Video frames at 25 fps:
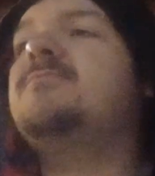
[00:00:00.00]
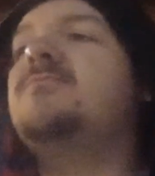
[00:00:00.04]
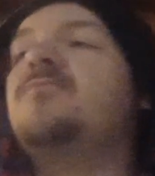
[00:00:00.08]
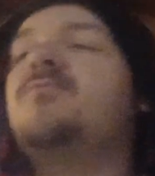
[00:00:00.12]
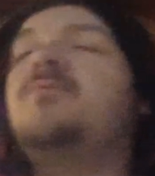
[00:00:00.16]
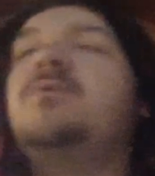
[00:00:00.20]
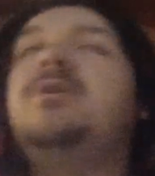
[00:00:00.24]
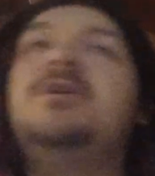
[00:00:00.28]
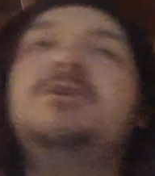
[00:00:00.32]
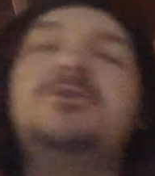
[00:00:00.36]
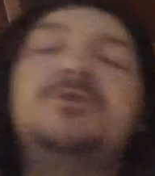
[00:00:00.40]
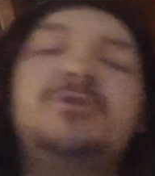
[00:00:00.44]

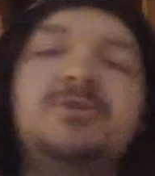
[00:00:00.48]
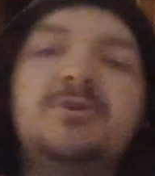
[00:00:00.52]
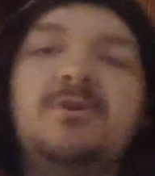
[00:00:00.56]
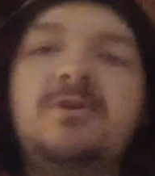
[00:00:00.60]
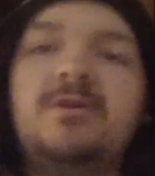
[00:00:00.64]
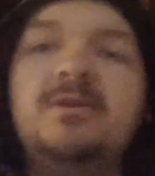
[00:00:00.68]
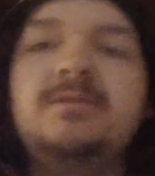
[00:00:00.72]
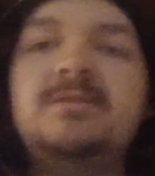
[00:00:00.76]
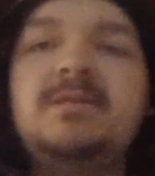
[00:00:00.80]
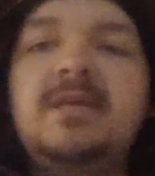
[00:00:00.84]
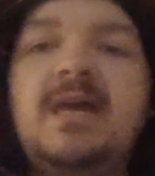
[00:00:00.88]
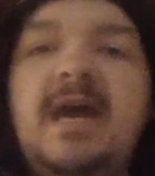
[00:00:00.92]

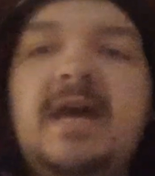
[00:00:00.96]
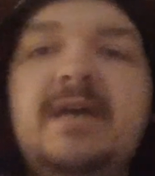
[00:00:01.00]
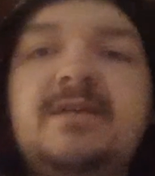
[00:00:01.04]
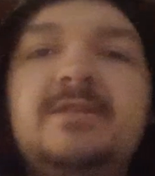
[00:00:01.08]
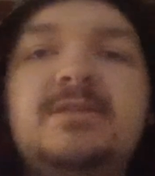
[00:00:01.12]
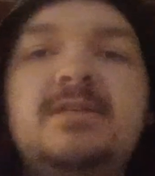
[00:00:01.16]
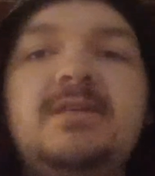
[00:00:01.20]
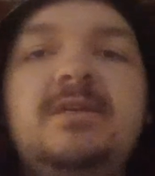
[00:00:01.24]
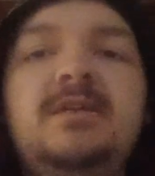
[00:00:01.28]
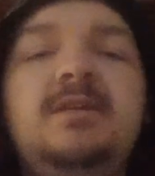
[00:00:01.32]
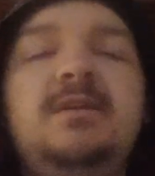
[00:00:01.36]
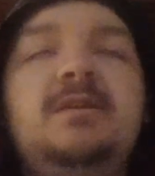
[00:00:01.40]
reassurance
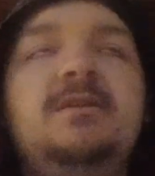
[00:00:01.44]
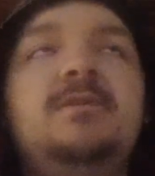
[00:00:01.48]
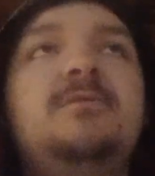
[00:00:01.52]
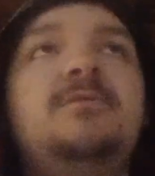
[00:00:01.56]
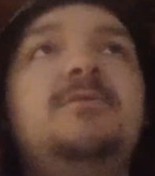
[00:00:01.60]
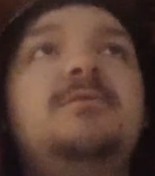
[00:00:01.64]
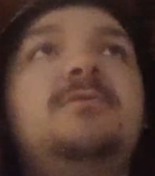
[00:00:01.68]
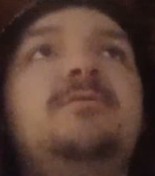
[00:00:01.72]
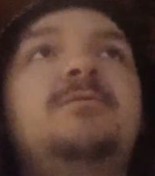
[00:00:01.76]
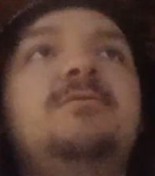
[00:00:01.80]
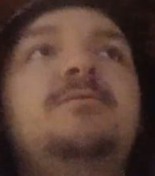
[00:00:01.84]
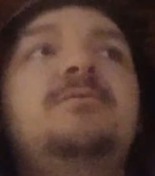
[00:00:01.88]
asking
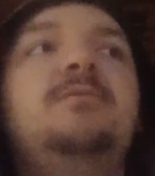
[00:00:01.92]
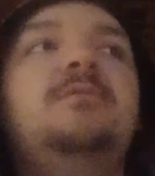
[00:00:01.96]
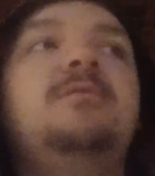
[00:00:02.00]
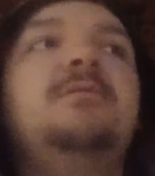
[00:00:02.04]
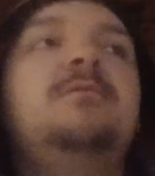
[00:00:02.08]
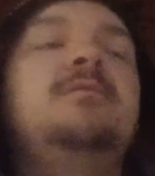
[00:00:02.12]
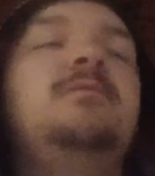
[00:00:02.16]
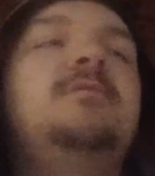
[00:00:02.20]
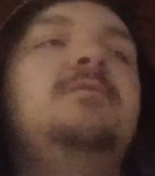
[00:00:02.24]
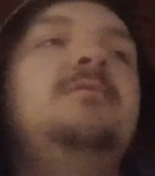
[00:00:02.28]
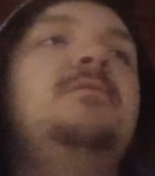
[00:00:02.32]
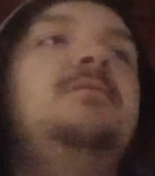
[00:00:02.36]
or,
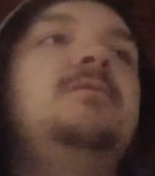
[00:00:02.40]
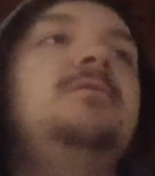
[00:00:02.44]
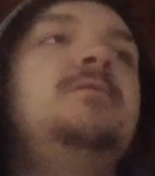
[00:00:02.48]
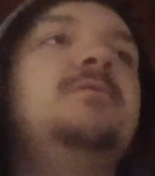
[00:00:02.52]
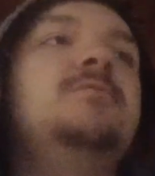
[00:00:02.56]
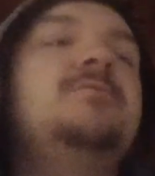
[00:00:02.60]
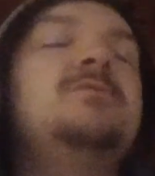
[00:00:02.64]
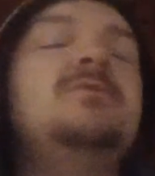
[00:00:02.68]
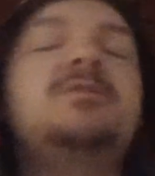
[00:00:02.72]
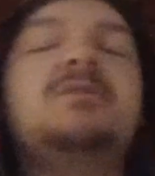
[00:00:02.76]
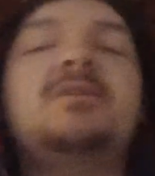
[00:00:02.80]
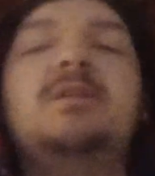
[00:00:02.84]
you
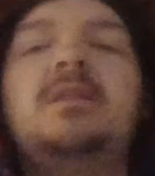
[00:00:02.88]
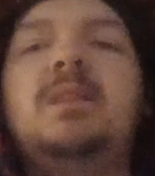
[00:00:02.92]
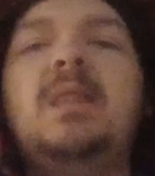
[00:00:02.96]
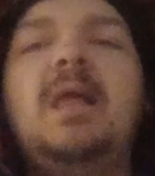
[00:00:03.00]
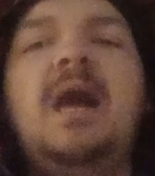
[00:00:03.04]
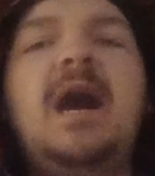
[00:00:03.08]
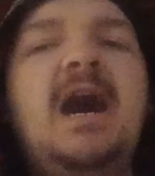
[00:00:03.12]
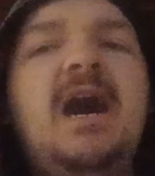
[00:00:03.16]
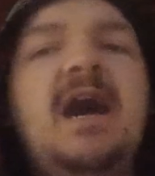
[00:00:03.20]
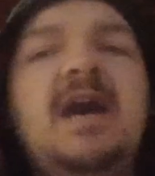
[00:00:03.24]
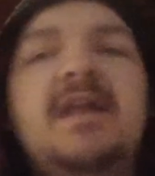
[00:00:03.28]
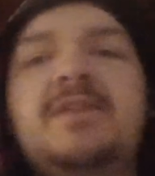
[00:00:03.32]
know, just a
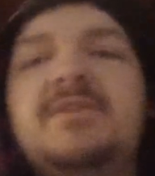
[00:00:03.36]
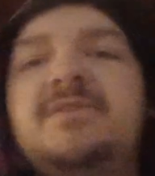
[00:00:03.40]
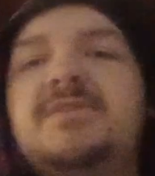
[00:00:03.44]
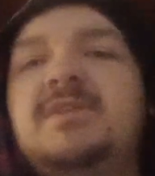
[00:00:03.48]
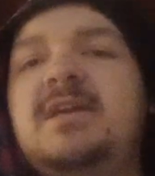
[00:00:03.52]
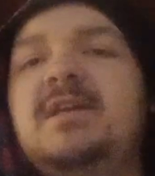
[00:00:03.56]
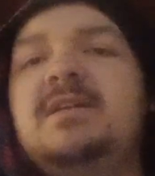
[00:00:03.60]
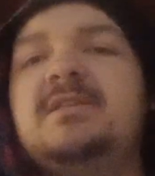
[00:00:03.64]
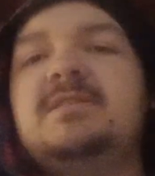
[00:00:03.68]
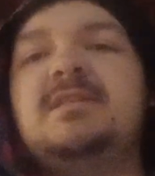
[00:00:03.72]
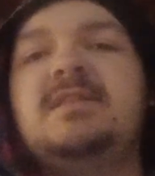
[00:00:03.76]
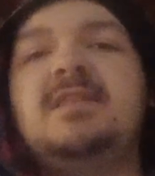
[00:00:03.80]
lot of
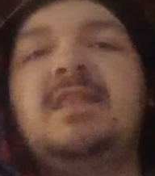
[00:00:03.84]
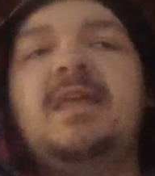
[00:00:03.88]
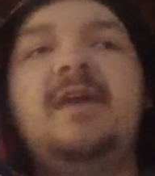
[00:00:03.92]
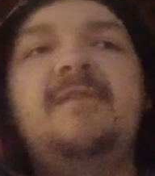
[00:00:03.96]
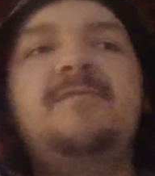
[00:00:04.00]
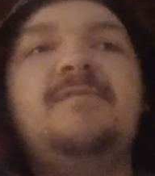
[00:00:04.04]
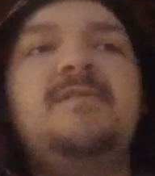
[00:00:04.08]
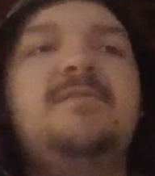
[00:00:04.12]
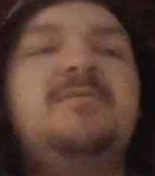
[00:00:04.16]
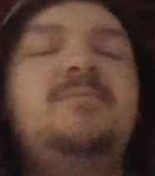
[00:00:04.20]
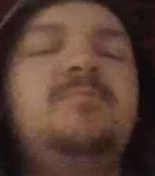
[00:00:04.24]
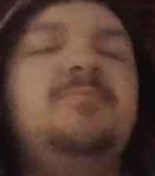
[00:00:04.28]
things in
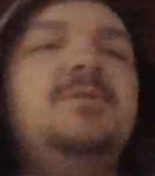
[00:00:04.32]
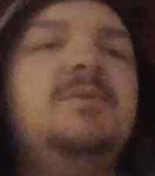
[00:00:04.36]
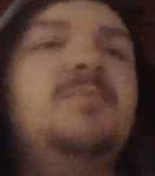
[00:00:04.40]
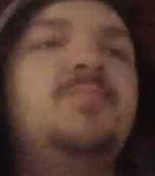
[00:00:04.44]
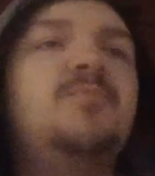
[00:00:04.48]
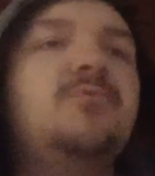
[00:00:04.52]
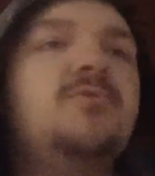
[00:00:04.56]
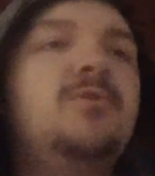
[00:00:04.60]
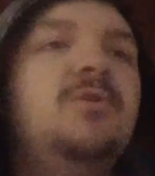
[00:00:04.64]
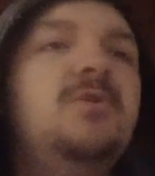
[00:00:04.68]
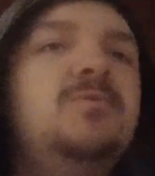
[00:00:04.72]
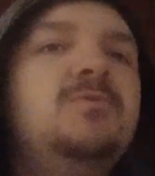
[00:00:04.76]
life have to be
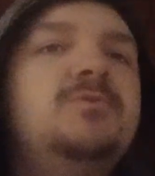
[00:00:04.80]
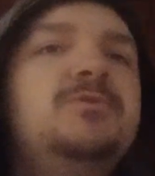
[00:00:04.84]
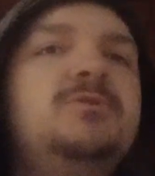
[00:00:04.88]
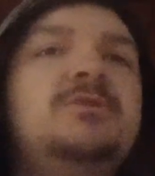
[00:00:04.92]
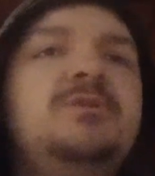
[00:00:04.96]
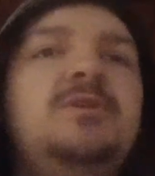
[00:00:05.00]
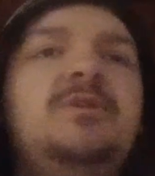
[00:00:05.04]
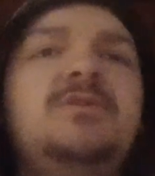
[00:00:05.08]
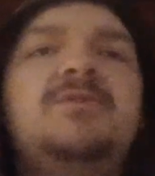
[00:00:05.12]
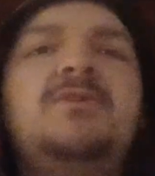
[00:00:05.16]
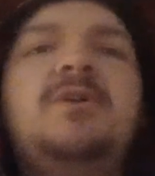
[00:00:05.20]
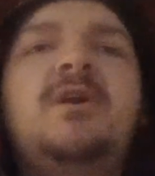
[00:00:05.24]

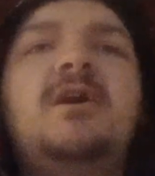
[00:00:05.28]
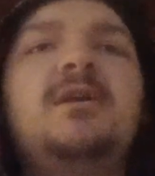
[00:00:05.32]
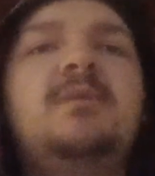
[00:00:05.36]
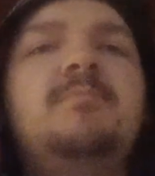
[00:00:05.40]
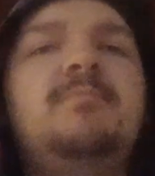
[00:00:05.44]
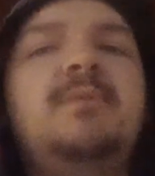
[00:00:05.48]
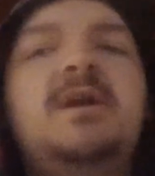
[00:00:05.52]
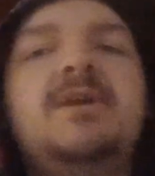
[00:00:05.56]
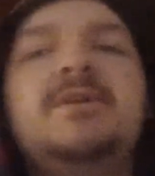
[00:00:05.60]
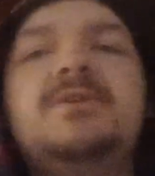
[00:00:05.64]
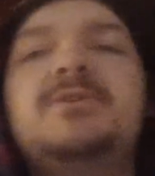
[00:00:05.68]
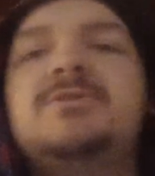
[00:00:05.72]
approached and thought
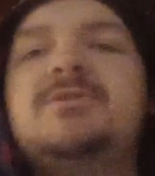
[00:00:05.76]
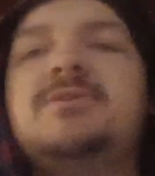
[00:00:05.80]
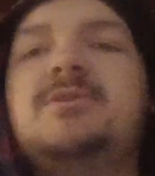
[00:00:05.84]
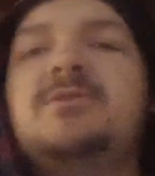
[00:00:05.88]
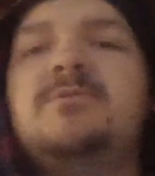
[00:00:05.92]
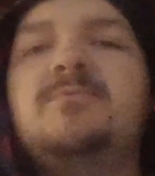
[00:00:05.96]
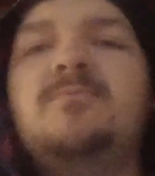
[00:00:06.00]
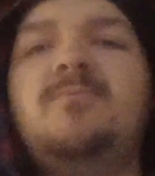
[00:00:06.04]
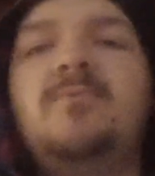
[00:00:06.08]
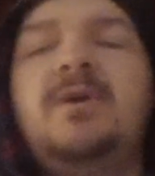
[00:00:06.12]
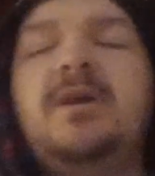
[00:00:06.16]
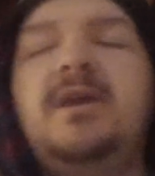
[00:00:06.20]
about a
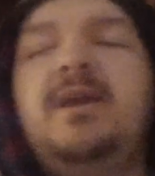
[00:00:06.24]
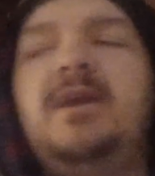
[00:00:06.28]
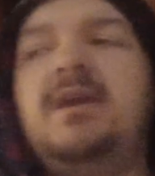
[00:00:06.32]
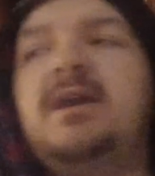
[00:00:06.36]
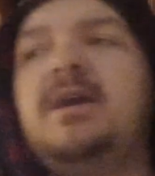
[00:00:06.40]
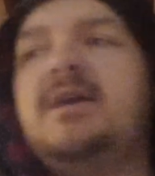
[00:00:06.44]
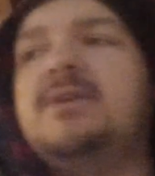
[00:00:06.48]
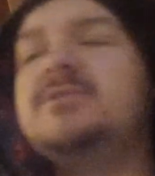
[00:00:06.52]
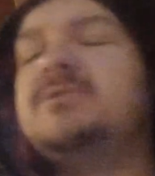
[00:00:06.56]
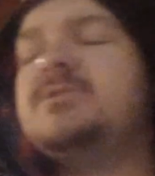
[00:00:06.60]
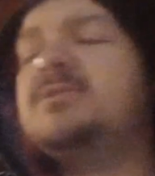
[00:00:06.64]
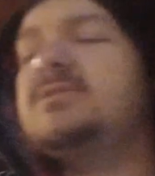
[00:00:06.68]
certain way.
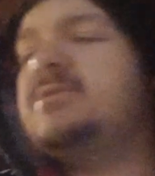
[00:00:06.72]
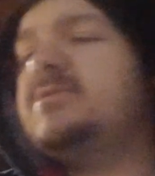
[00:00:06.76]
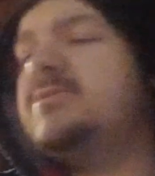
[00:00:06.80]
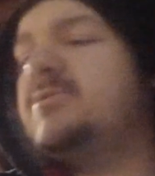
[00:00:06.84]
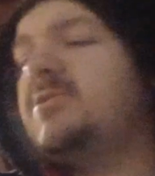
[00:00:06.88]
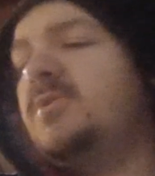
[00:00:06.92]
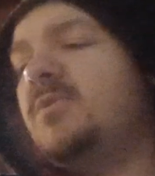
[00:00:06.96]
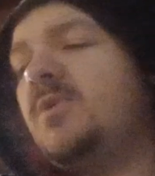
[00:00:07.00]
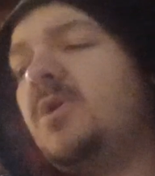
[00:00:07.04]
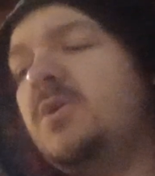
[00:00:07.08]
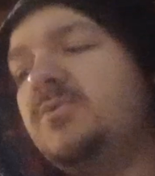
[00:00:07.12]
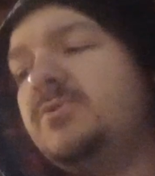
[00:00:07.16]

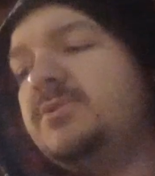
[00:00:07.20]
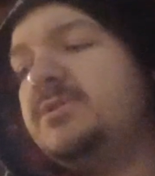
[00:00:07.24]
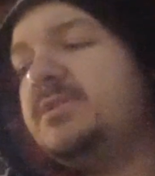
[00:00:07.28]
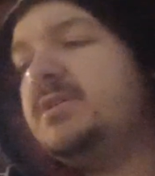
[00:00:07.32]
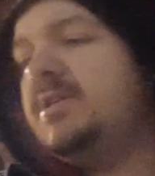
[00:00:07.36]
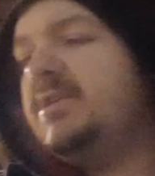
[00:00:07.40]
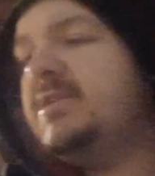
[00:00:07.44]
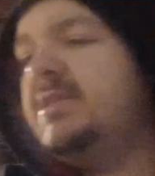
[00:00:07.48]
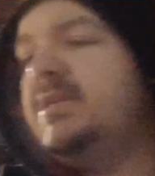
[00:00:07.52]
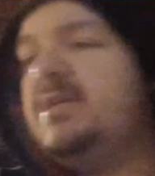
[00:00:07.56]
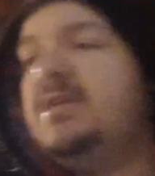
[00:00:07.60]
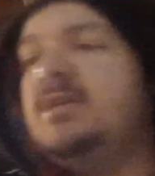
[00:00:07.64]
So
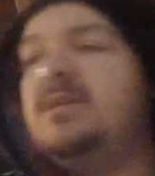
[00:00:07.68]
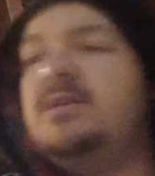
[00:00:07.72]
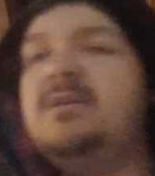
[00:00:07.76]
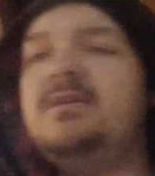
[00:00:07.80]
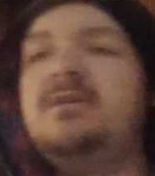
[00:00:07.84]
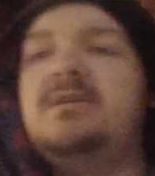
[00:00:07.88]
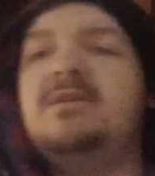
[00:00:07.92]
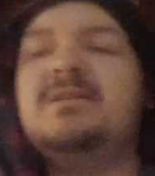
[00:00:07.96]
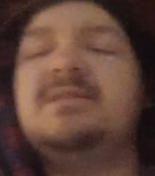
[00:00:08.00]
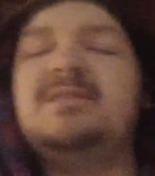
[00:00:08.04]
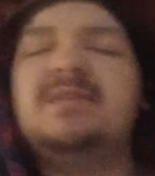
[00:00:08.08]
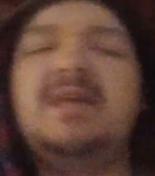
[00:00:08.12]

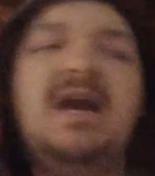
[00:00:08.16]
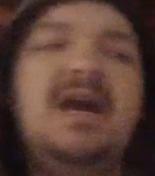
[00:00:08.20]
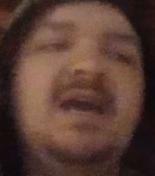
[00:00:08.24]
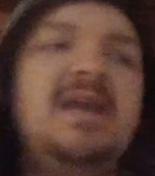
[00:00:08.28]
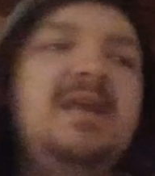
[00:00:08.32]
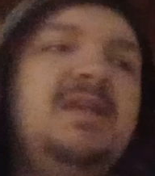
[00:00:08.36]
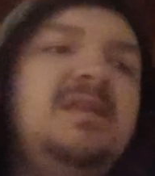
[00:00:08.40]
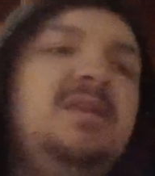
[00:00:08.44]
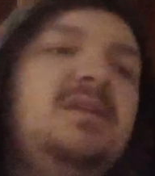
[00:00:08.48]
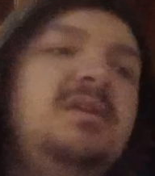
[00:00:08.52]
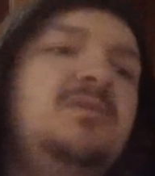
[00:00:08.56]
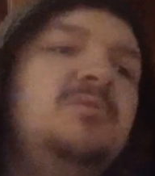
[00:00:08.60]
OCD,
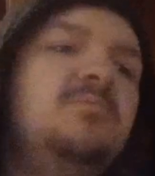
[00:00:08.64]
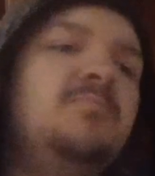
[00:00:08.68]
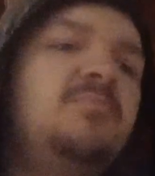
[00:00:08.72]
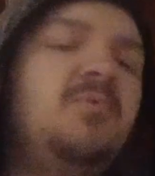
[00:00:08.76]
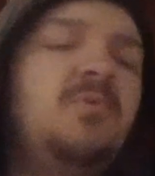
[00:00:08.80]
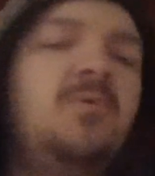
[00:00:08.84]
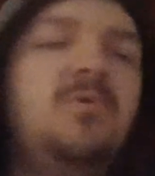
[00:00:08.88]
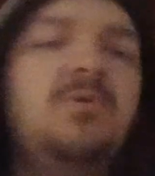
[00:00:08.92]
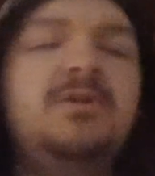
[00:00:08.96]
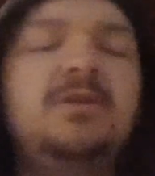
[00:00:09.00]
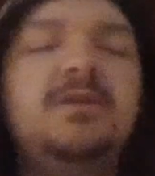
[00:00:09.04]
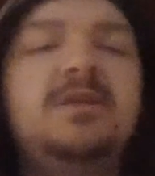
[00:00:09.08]
anxiety, the
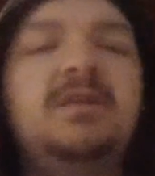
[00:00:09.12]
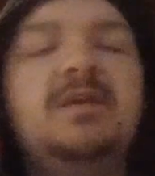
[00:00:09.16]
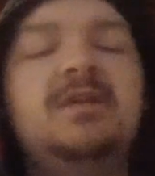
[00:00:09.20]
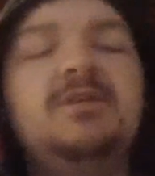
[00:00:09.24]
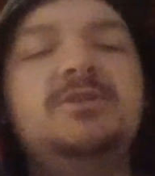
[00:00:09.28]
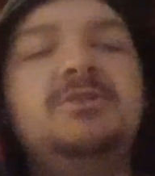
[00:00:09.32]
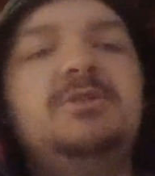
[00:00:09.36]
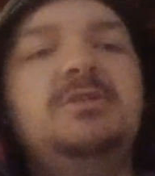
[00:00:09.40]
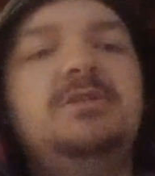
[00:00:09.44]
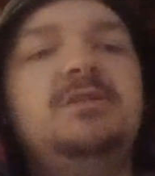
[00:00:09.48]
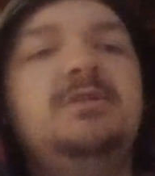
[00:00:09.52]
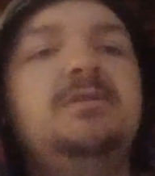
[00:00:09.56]
porn
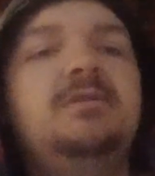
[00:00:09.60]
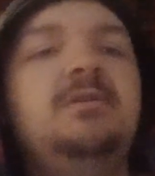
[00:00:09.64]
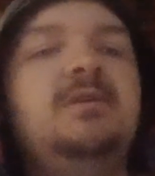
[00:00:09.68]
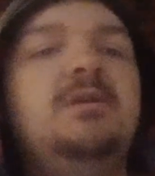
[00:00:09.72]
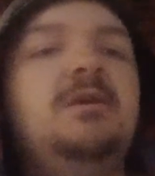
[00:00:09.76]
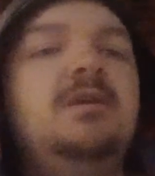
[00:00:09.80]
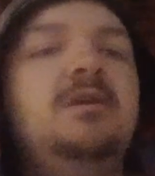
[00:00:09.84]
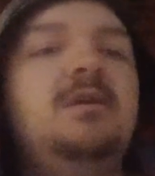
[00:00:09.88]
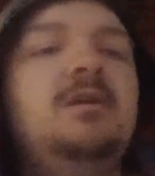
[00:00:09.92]
addiction.